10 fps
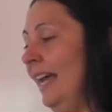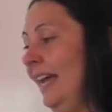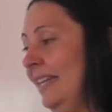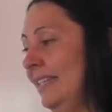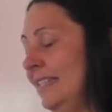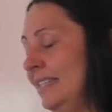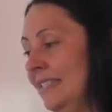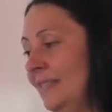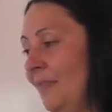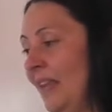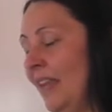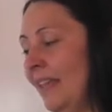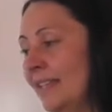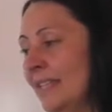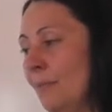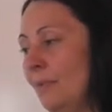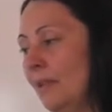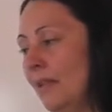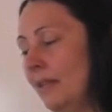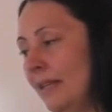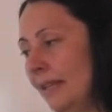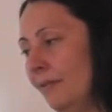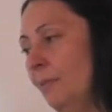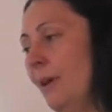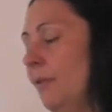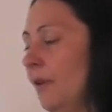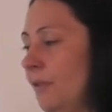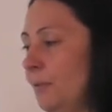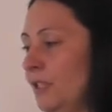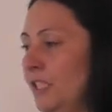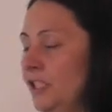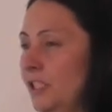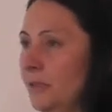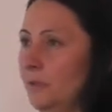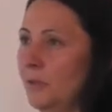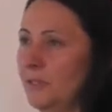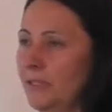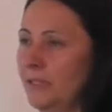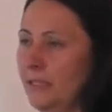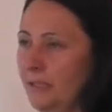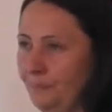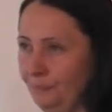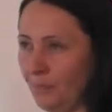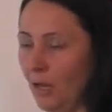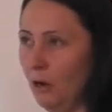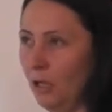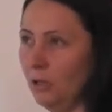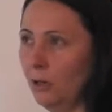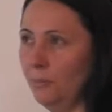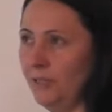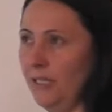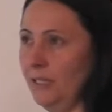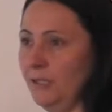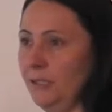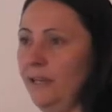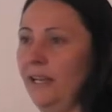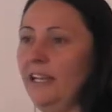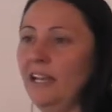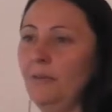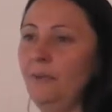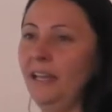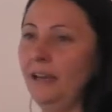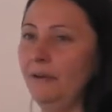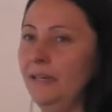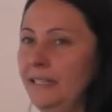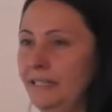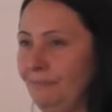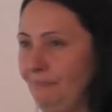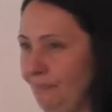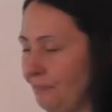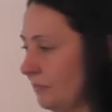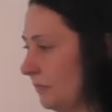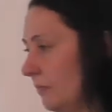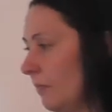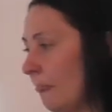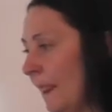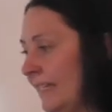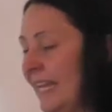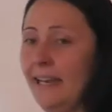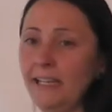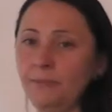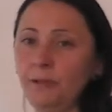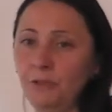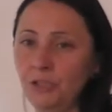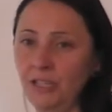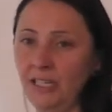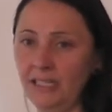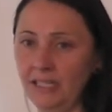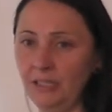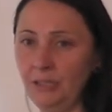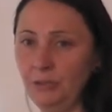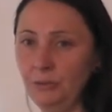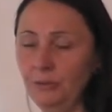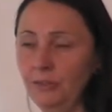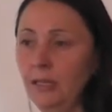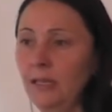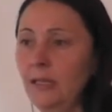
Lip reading: And another example given by one of the practitioners was an oil company in Australia where they had an explosion and 2